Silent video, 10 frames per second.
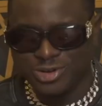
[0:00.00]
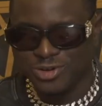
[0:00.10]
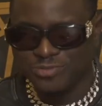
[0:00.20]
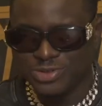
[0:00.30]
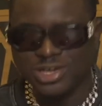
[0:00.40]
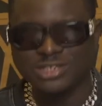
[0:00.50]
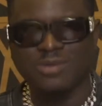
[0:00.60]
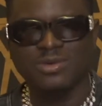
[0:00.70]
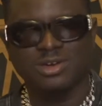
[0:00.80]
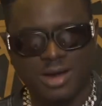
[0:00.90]
know, just call
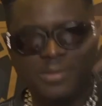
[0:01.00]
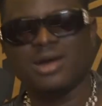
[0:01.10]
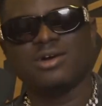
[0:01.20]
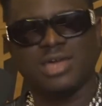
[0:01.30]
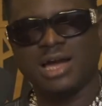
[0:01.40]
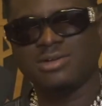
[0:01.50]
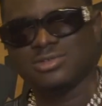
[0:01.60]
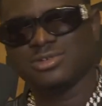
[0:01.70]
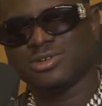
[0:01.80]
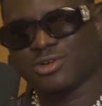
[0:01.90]
me Papa. Oh yeah,
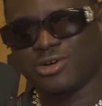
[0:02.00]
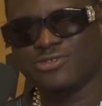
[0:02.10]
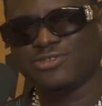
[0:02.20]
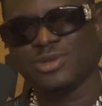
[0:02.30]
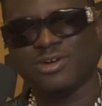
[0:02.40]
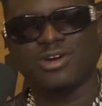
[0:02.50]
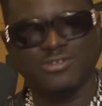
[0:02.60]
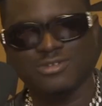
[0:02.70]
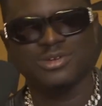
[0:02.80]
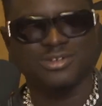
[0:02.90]
calling for me.
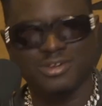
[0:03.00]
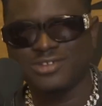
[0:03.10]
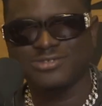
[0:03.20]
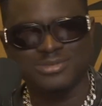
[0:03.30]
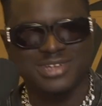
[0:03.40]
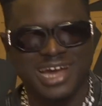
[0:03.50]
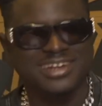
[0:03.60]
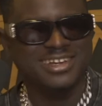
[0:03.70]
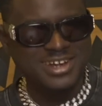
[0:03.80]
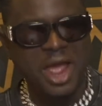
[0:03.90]

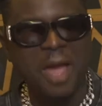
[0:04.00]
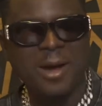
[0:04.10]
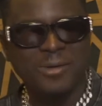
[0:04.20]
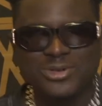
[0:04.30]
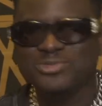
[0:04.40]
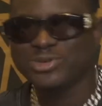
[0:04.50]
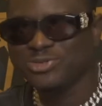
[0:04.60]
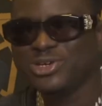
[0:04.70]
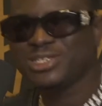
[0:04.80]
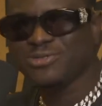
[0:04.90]
And everyone we
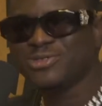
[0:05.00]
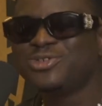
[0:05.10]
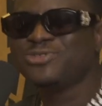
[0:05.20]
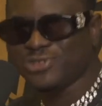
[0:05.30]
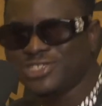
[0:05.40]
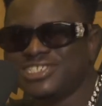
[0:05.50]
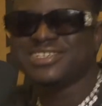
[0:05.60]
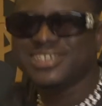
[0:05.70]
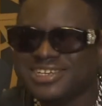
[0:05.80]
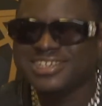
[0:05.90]
used to even do Fuji
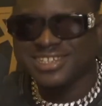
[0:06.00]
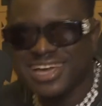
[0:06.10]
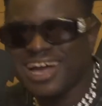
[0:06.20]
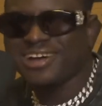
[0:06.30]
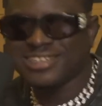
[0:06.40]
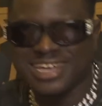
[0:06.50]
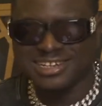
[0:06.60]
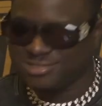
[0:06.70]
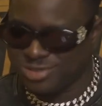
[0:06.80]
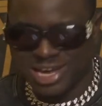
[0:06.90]
in the house,
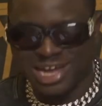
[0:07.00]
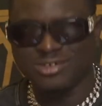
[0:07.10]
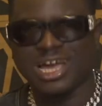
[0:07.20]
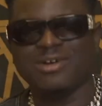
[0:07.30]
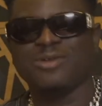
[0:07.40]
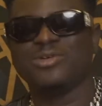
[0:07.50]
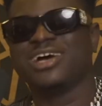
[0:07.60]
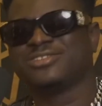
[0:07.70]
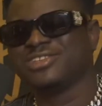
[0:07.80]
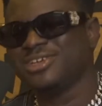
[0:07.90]
and look at where we
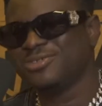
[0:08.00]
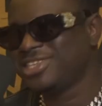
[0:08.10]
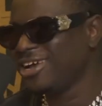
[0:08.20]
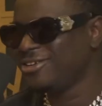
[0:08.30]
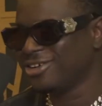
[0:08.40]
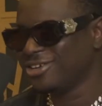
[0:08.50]
are today. We thank God.